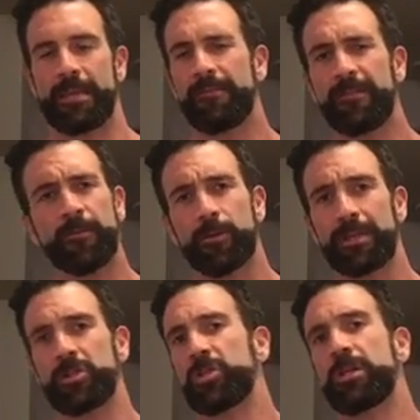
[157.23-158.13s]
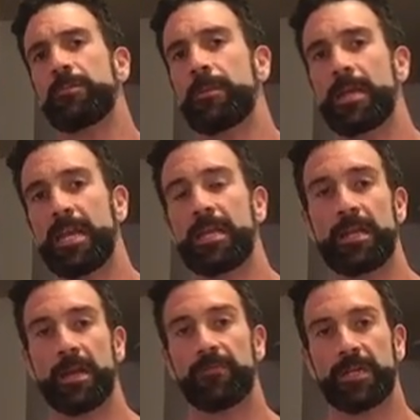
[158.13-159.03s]
Even if you're in the gym hitting
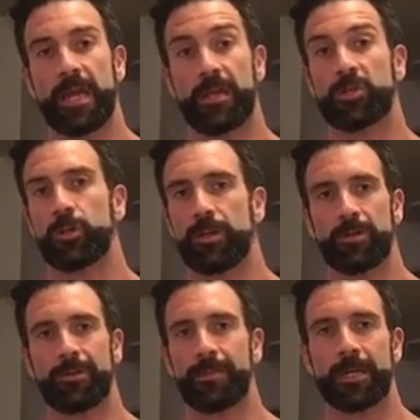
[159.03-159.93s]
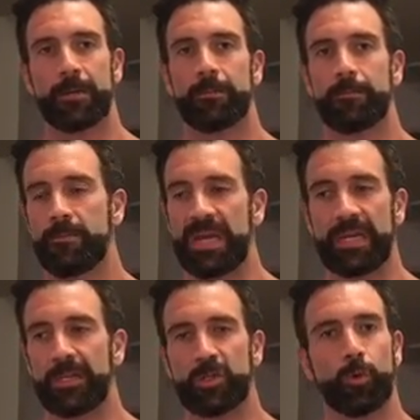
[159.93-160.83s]
it every day so that you can become
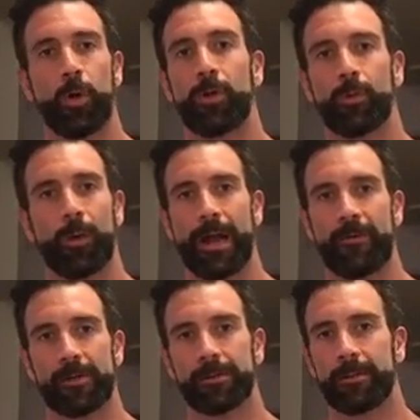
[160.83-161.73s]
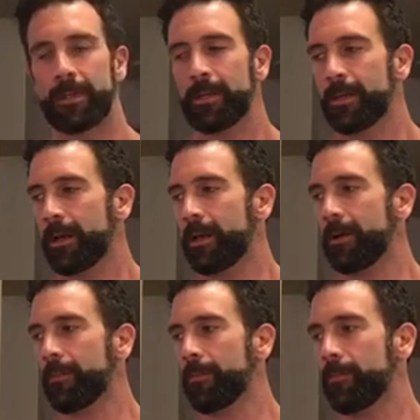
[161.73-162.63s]
big and swole or whatever,
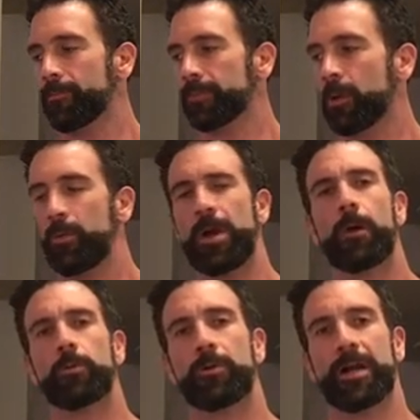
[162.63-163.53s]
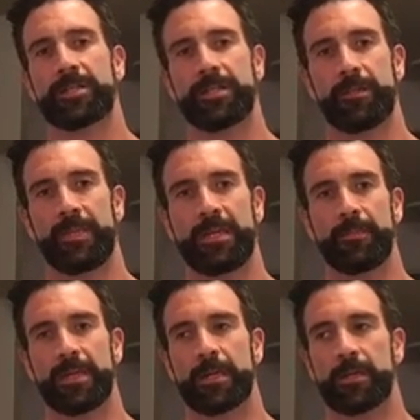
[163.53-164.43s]
we all regress to the
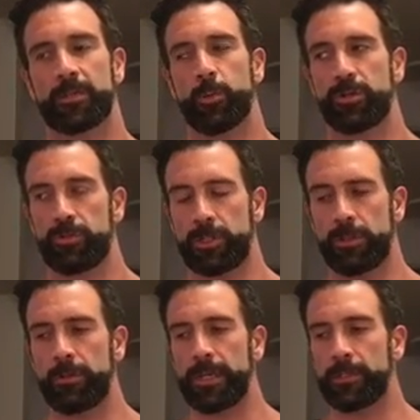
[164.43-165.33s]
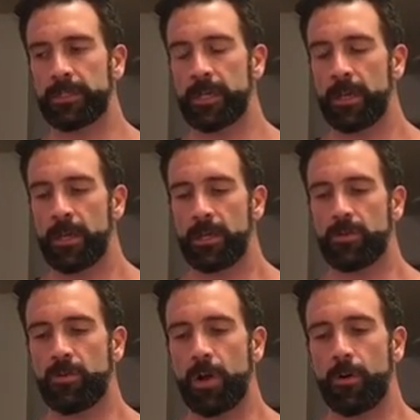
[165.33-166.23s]
mean, because what you do is
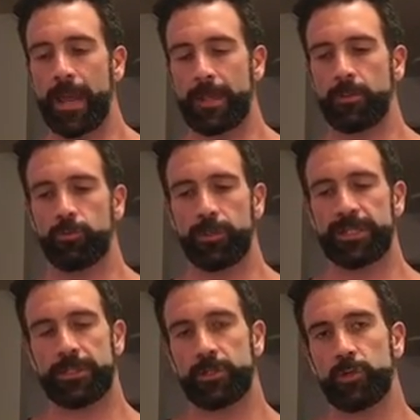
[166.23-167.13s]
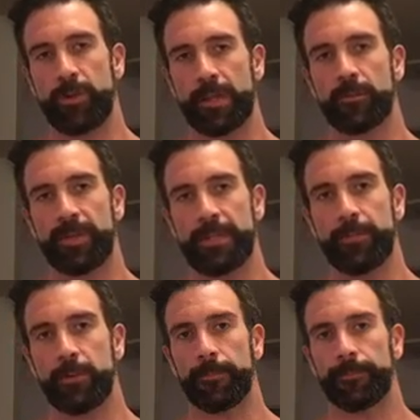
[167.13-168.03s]
you go and you listen to other
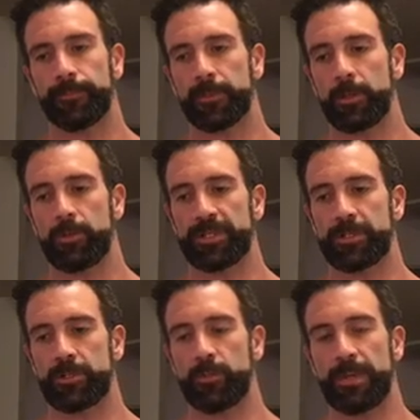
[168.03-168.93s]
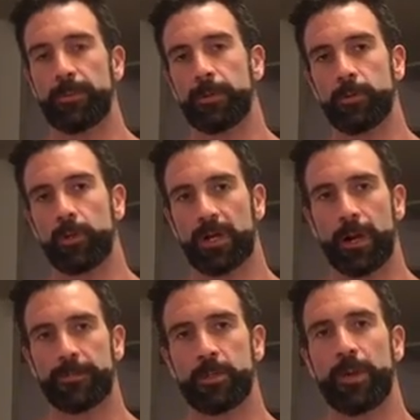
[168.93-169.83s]
people. You listen to people you look
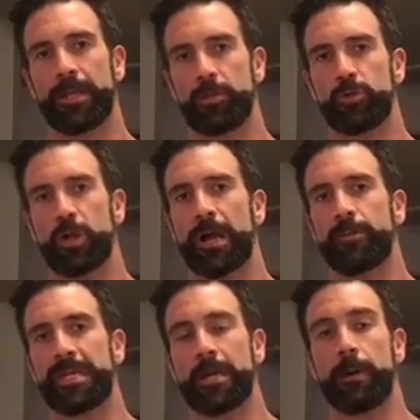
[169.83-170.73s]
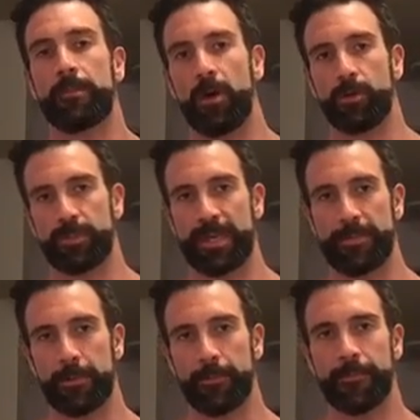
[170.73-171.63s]
up to and you try to become those
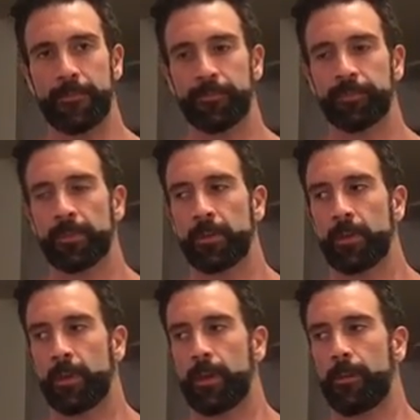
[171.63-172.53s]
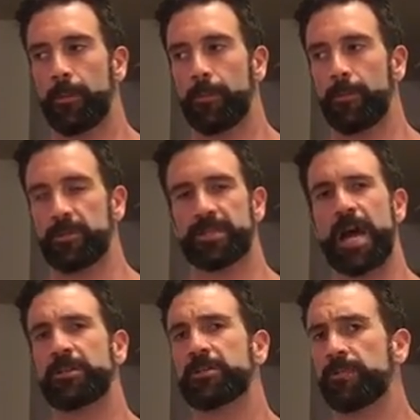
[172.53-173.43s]
people. There's
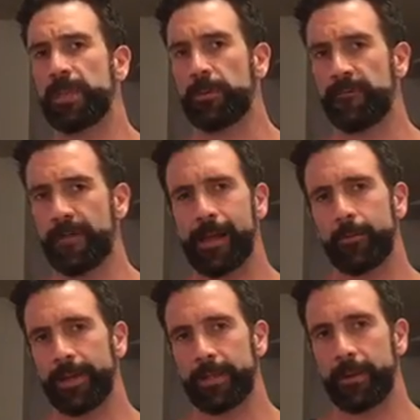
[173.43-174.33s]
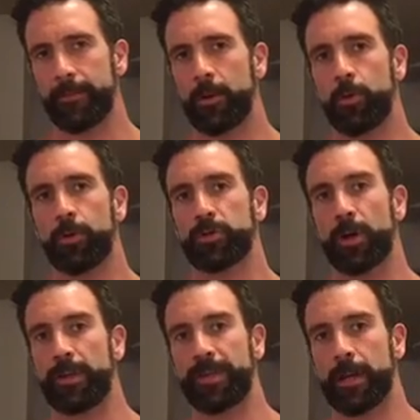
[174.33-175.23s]
thousands of people following them who are
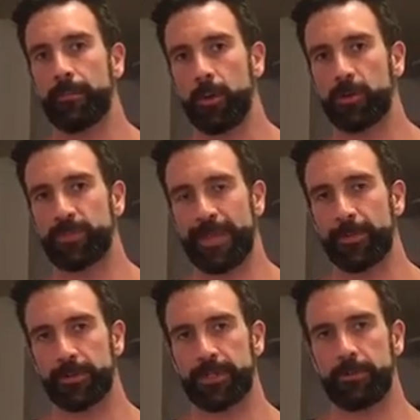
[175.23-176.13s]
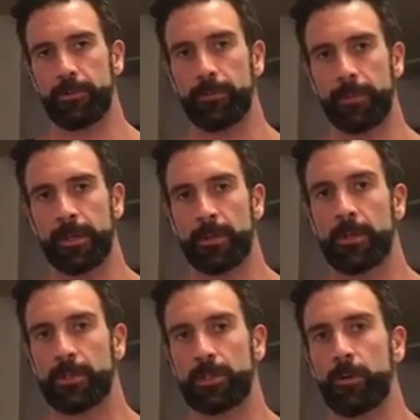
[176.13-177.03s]
trying to become those people too.
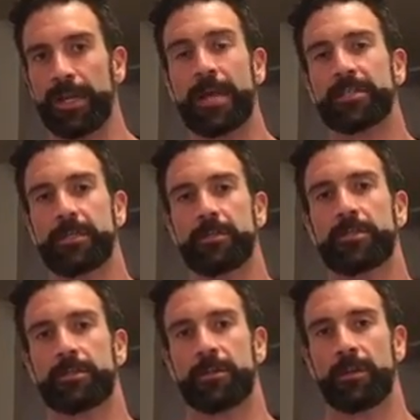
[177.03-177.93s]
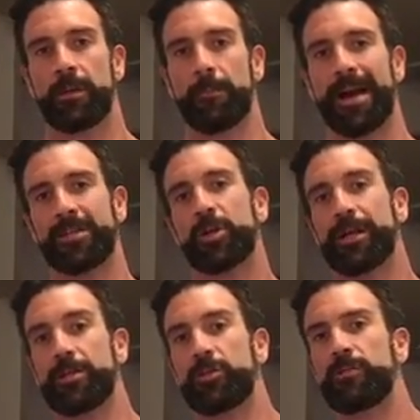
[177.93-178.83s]
So in essence, by
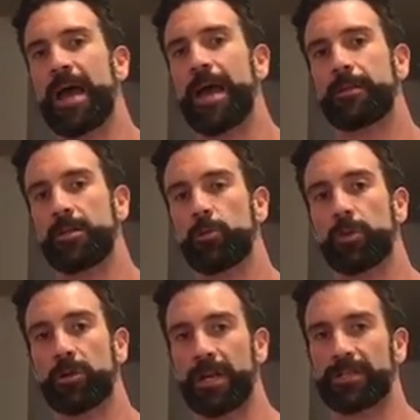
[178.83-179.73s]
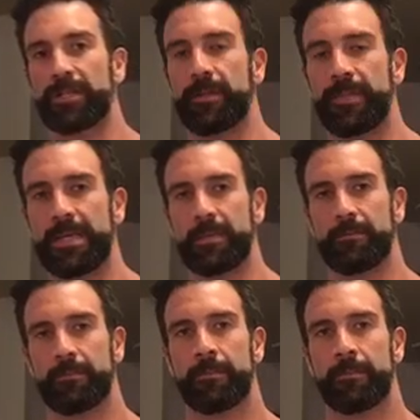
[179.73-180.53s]
trying to do that, you regress to the mean.